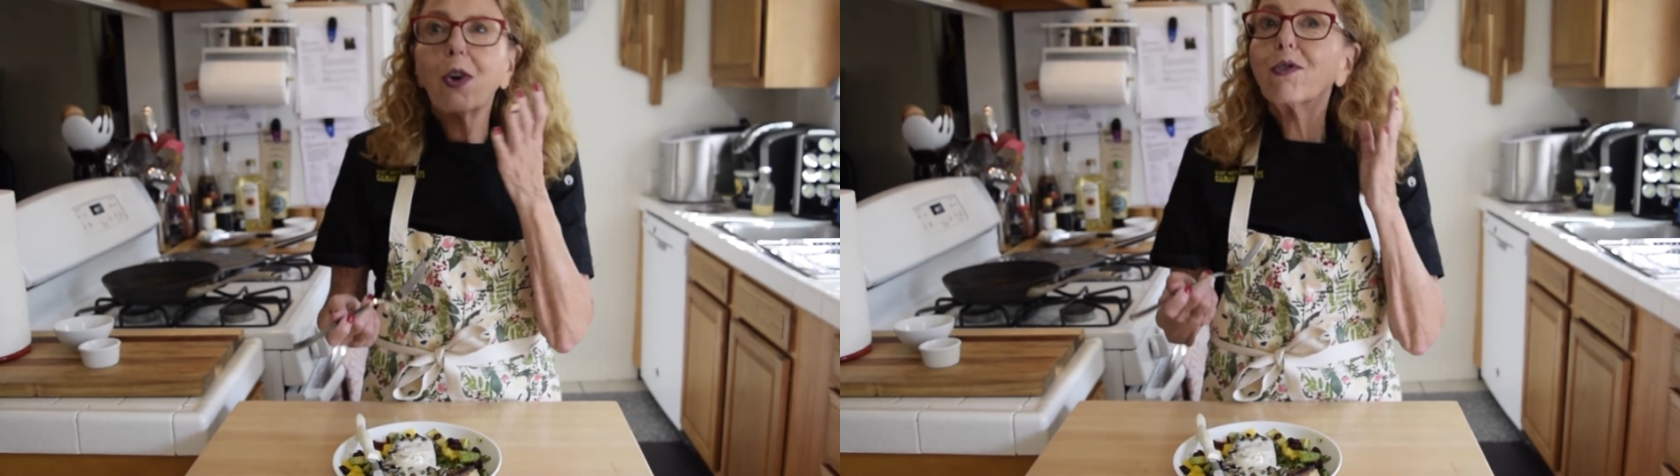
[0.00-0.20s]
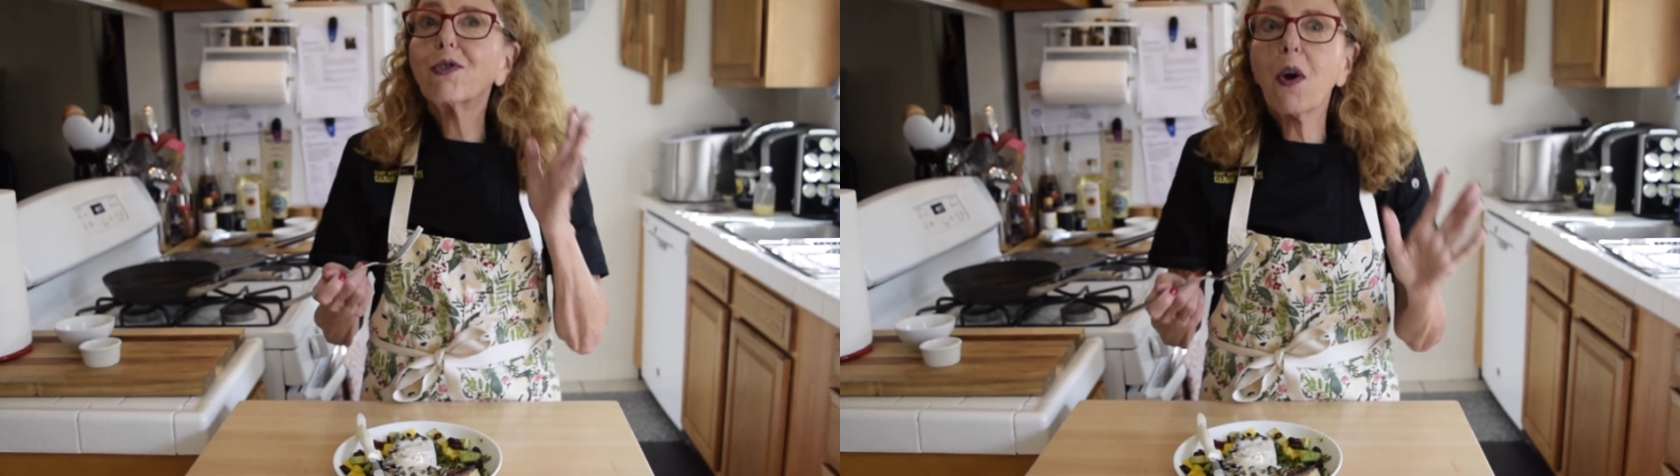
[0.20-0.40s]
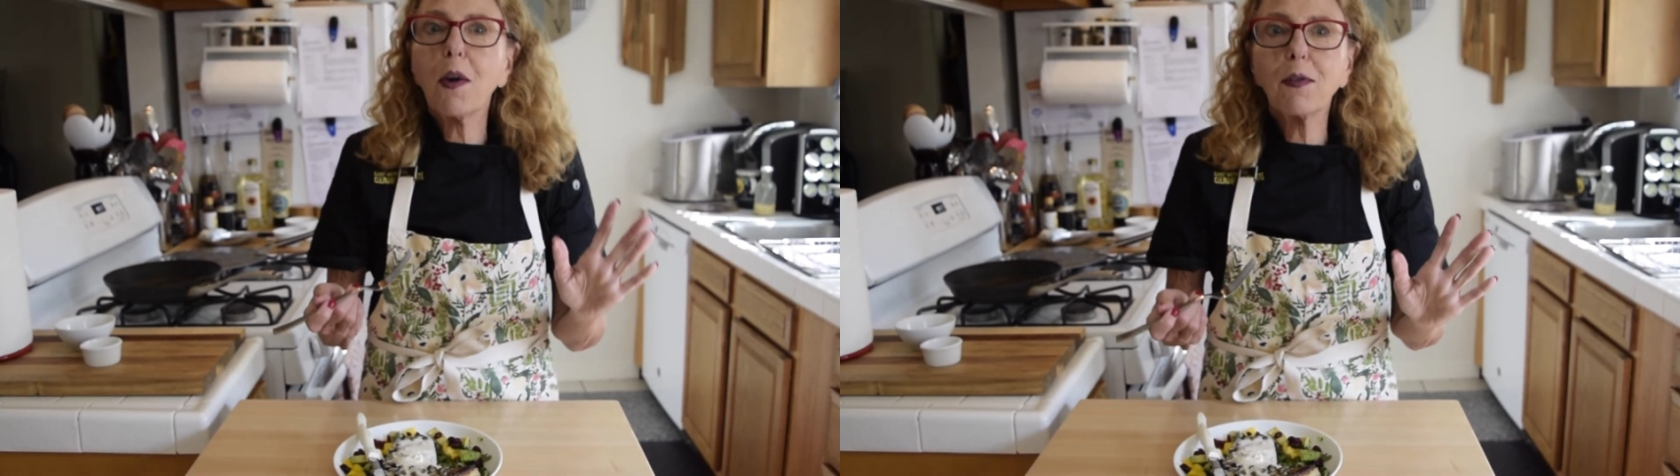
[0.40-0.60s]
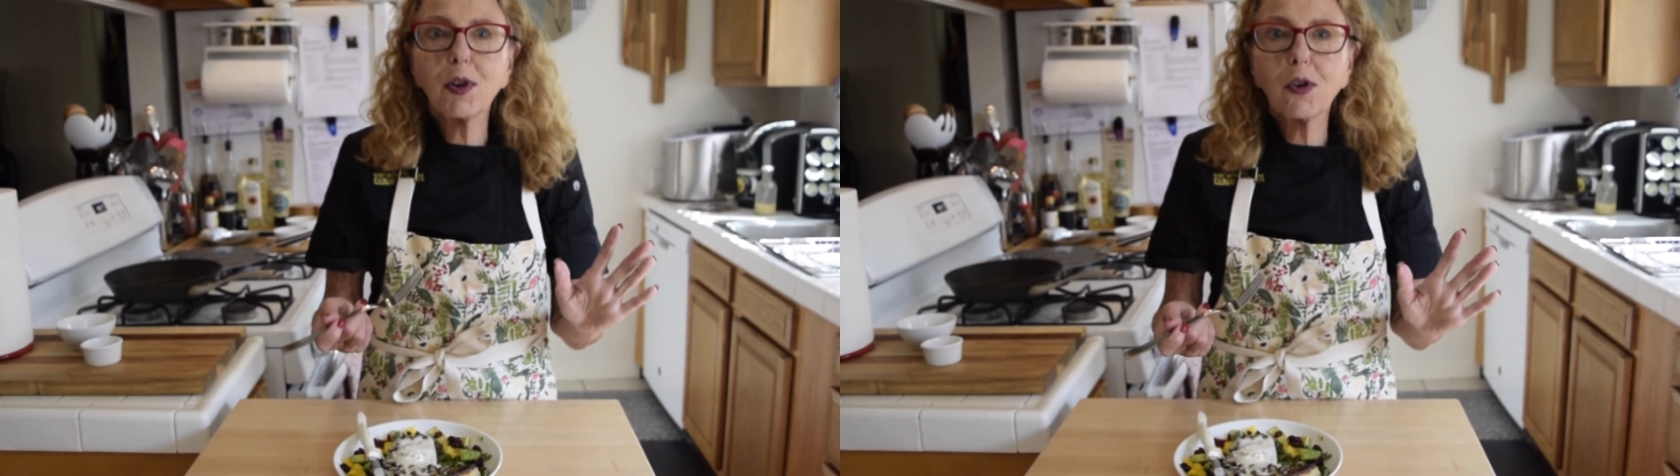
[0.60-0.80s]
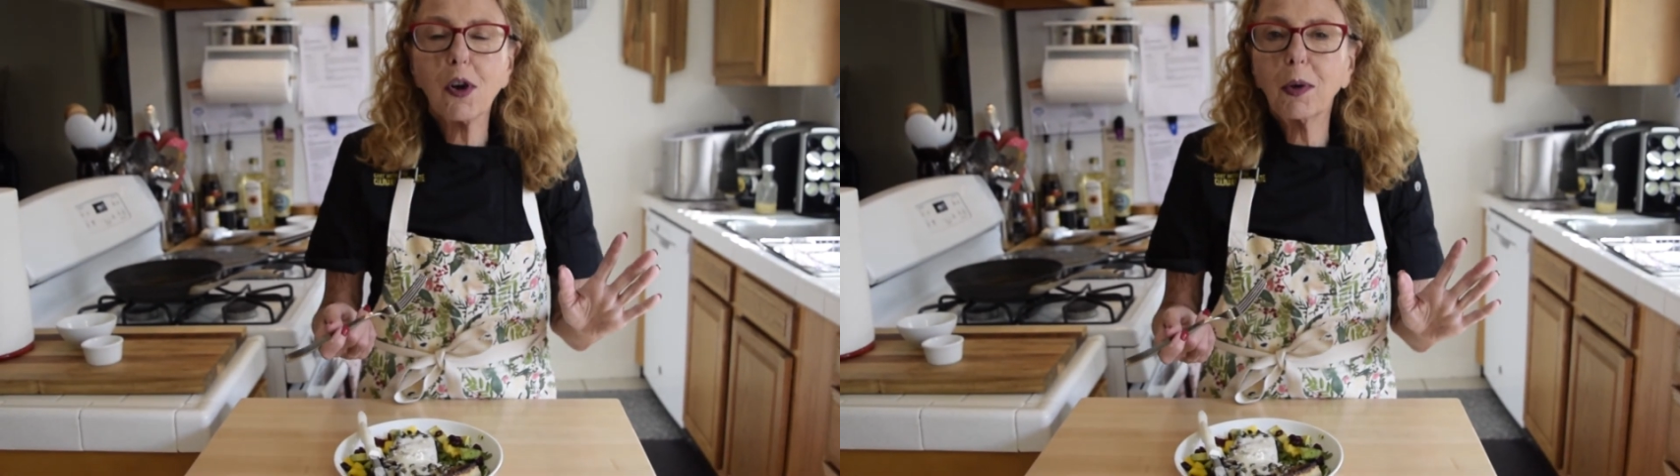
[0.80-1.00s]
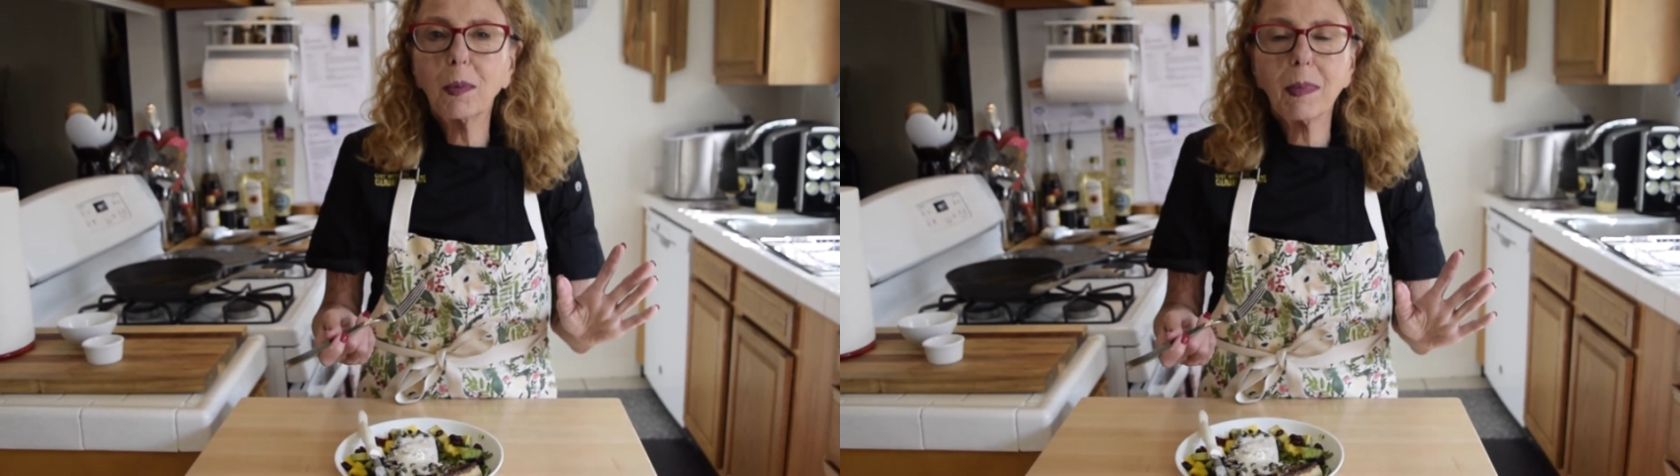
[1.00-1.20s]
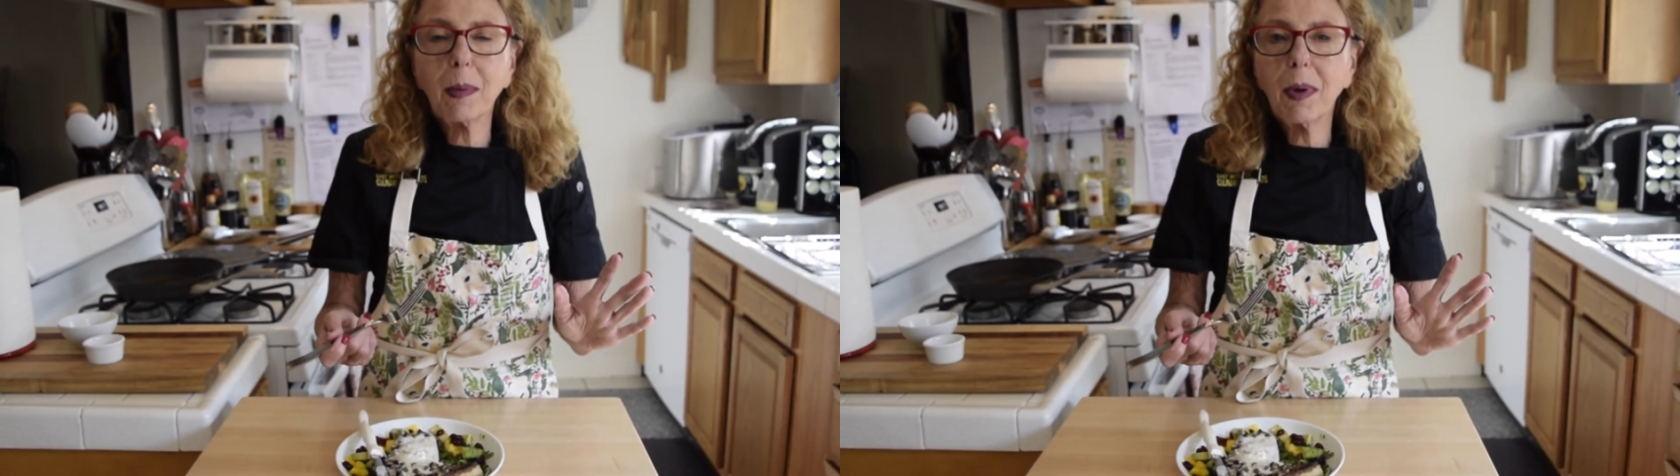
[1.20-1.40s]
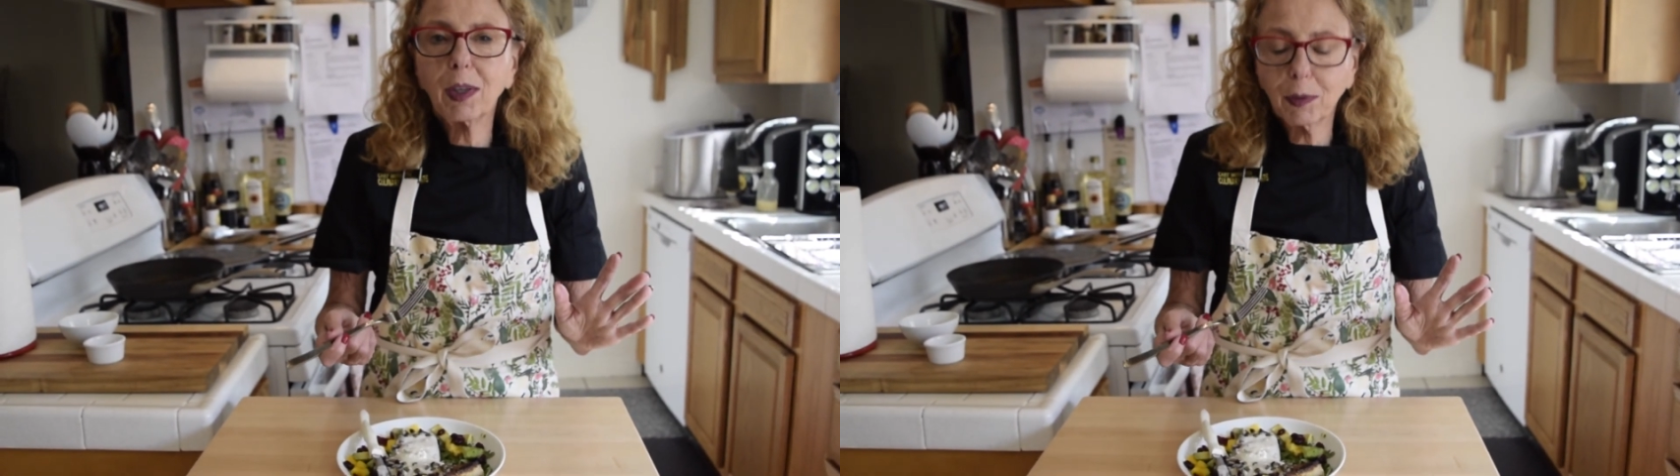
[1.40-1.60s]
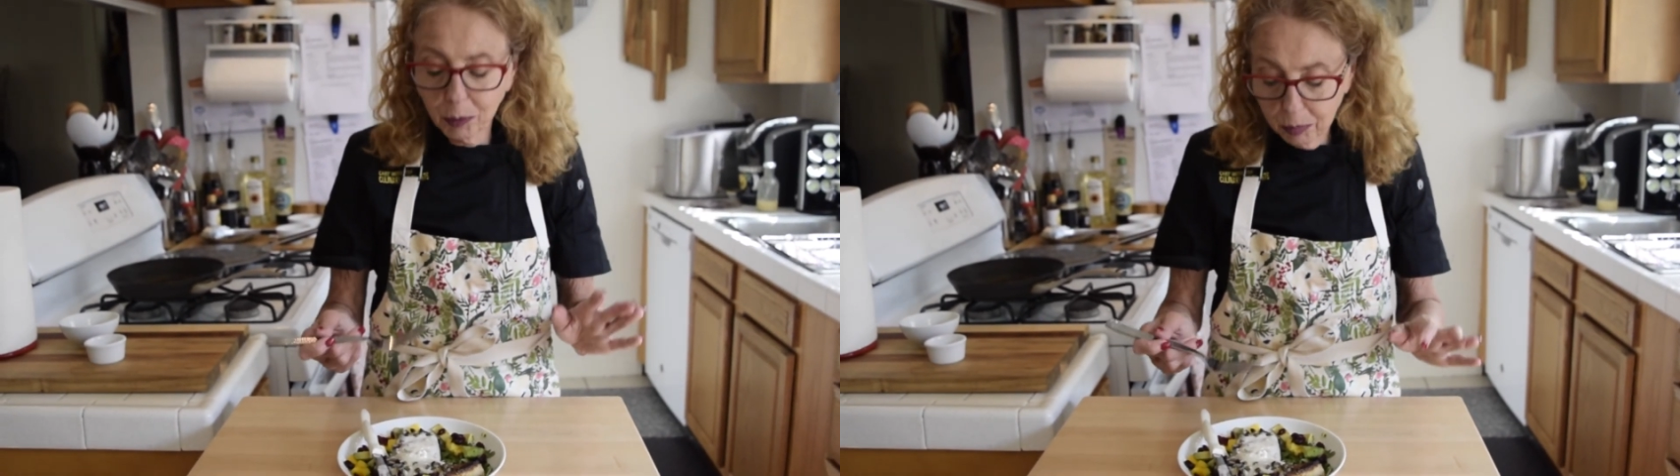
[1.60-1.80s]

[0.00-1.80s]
Sorry for talking with my mouth full,